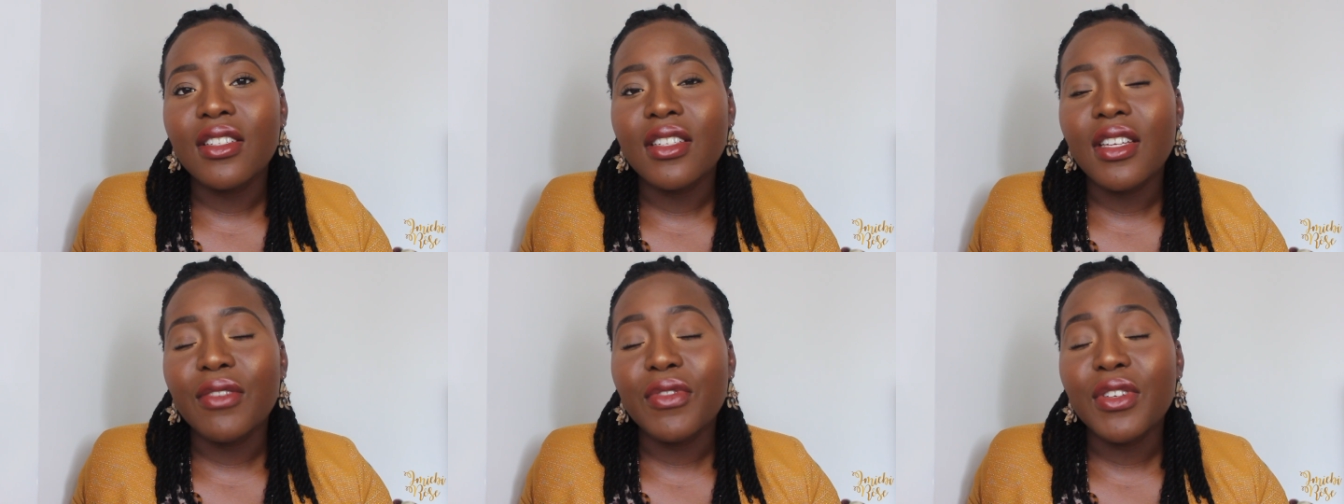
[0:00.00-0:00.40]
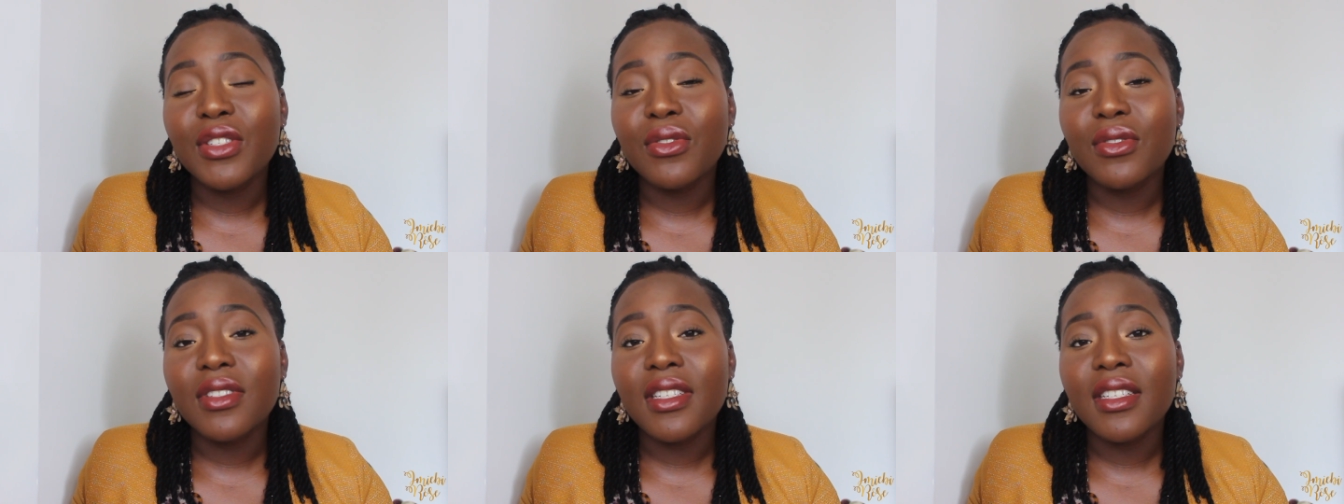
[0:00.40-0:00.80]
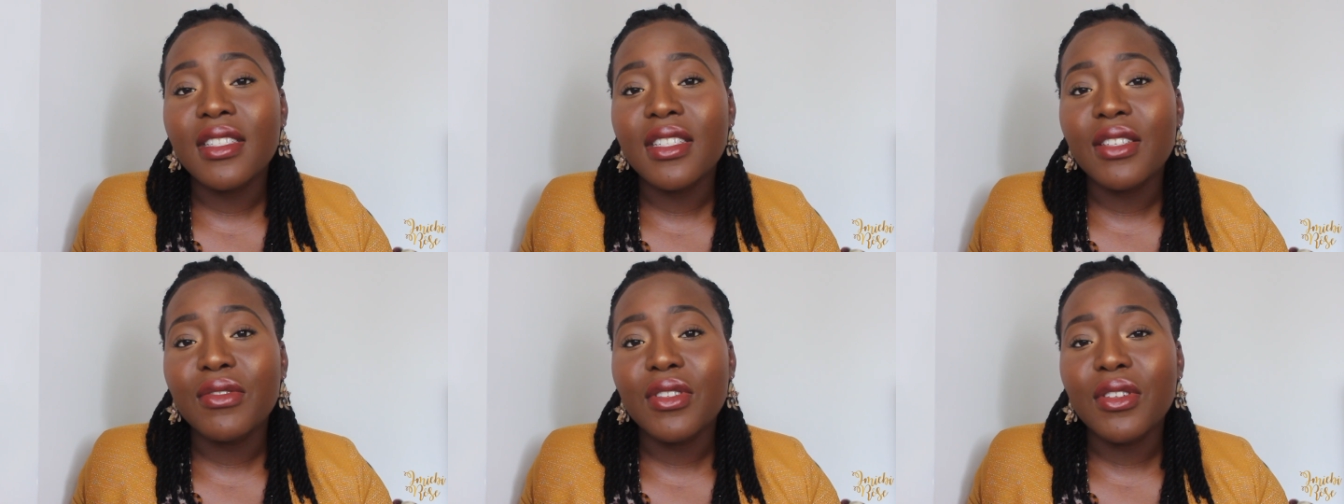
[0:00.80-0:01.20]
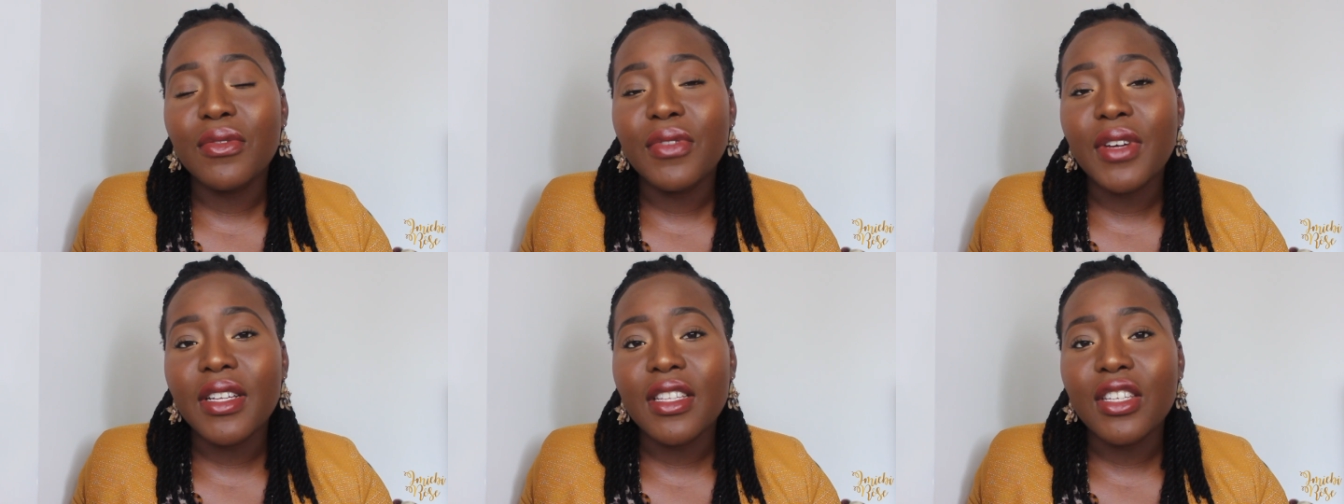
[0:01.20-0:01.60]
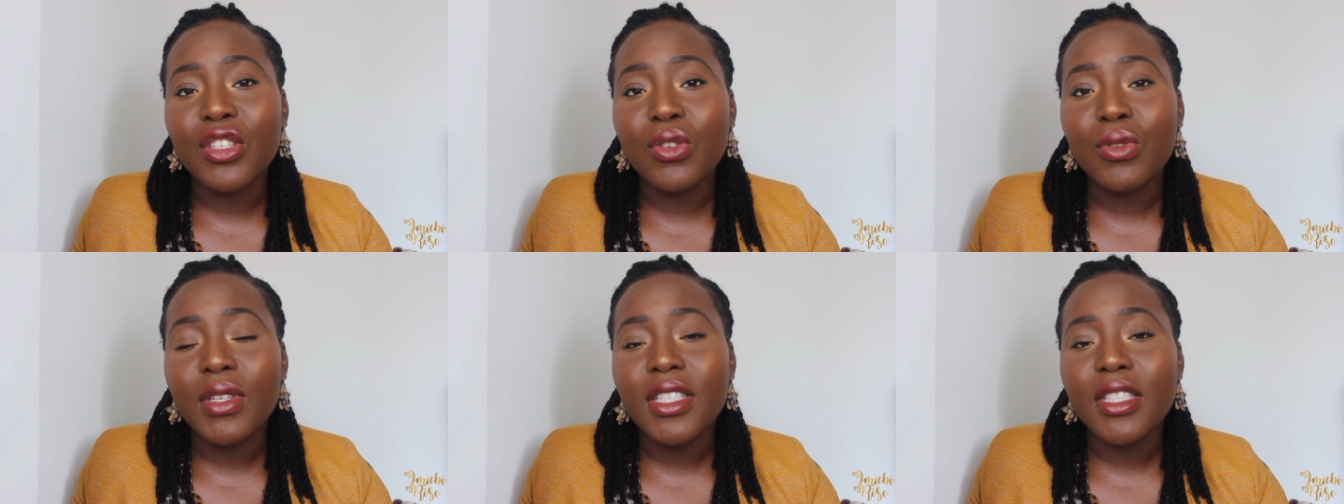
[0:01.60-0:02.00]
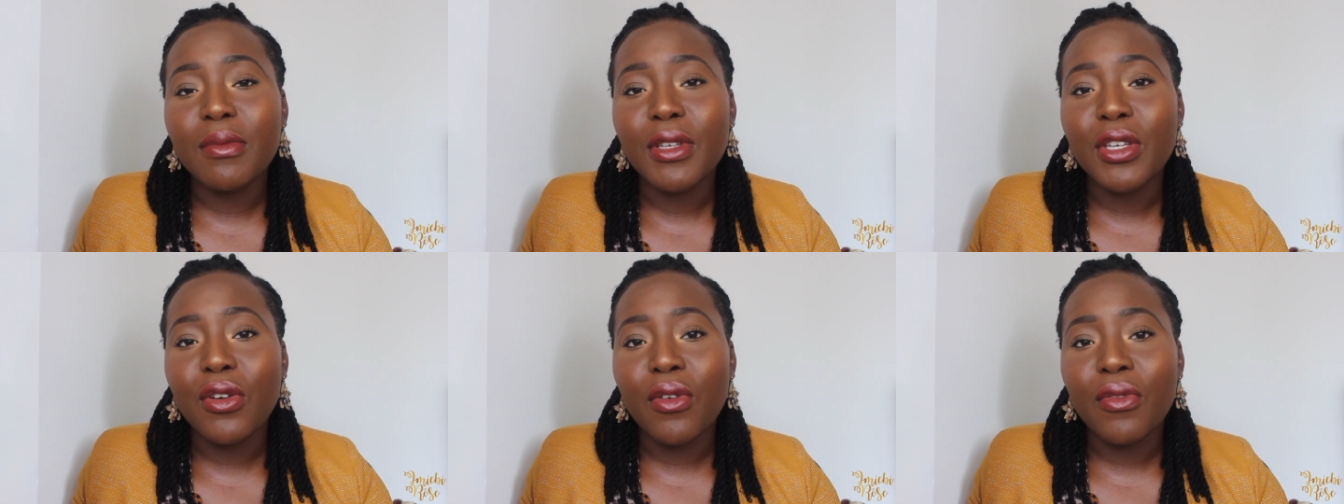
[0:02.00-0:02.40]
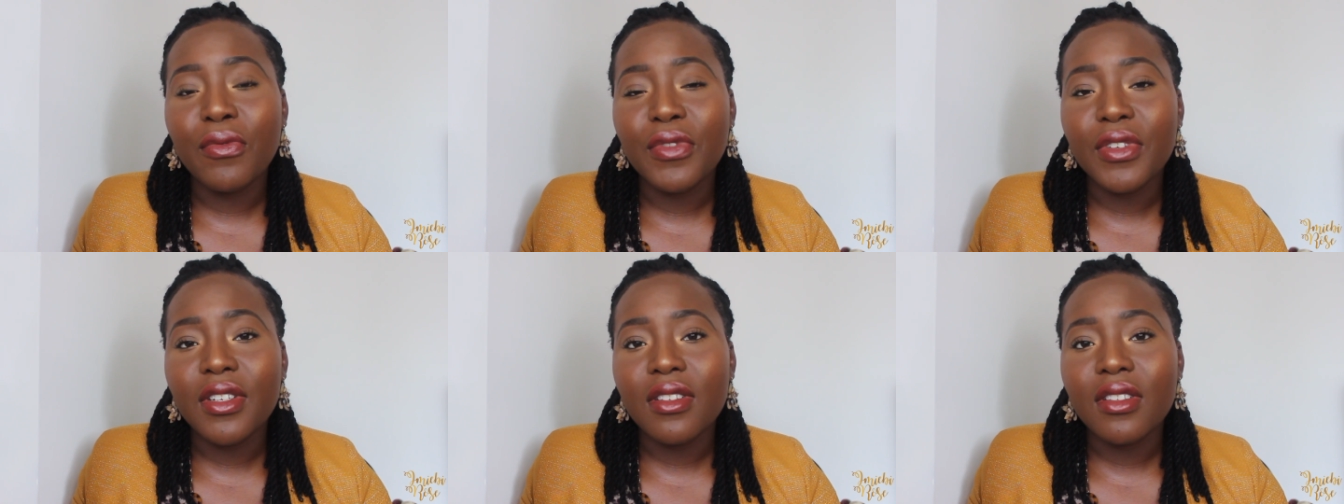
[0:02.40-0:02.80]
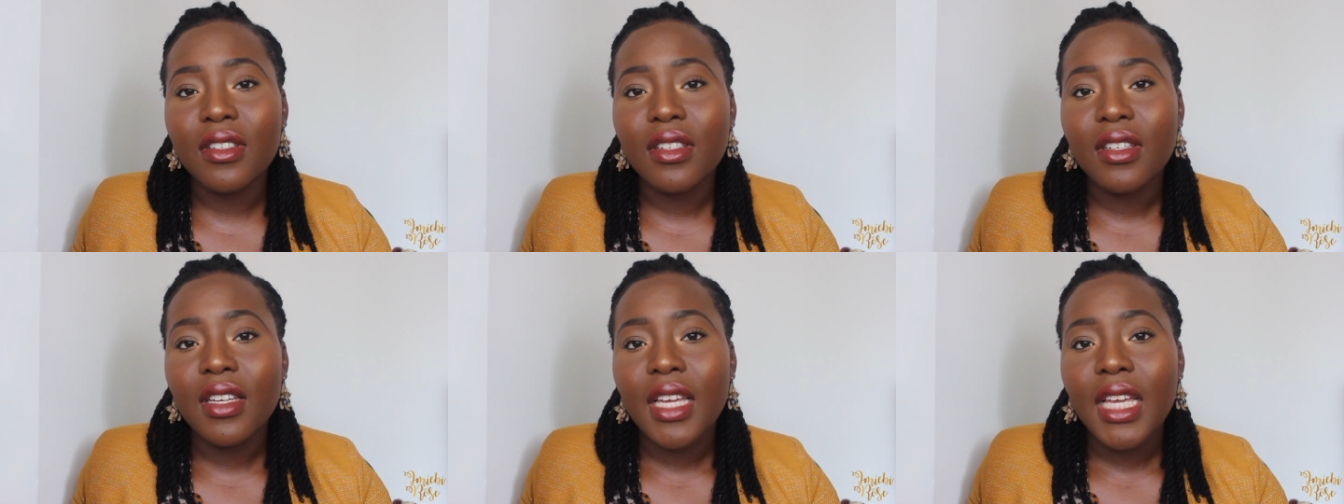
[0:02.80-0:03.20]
if he's not sensitive to the fact that you need to be confident